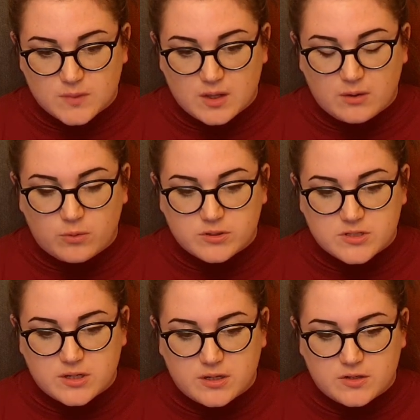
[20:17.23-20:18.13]
want
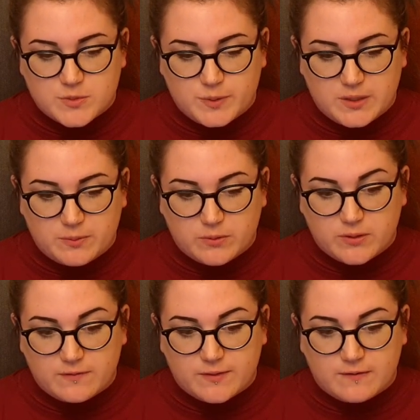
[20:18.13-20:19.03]
to urge people,
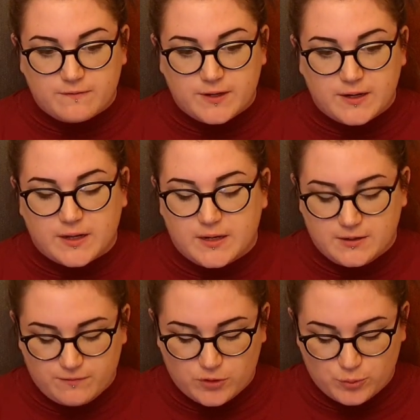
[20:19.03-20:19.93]
if they're feeling any
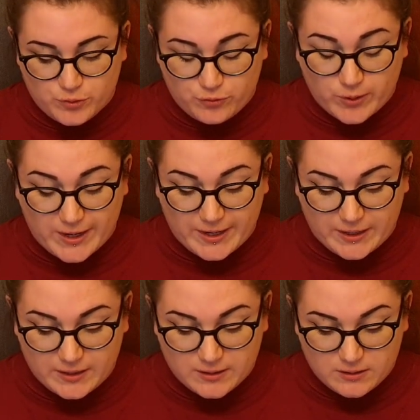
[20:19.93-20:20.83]
form of
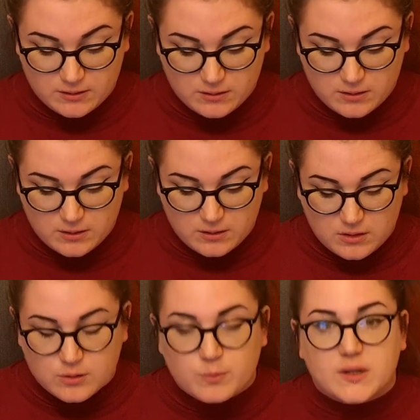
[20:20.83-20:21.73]
way,
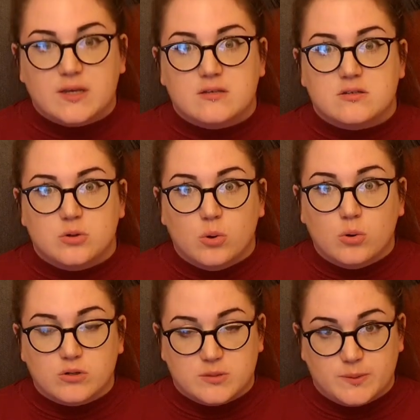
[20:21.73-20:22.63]
please
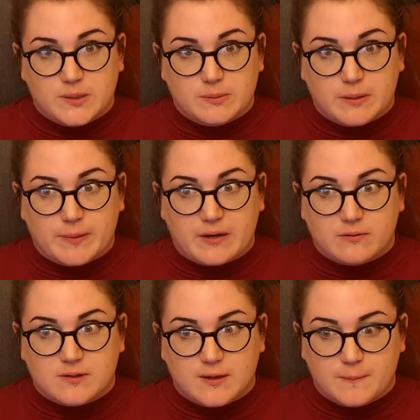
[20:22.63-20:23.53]
talk to people
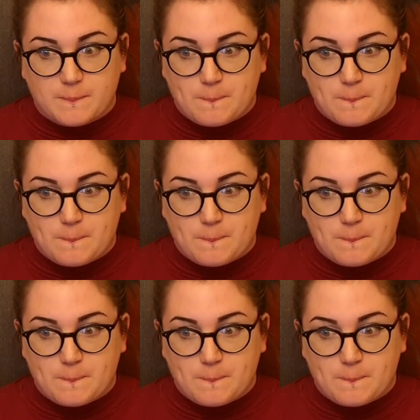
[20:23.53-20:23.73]
about it.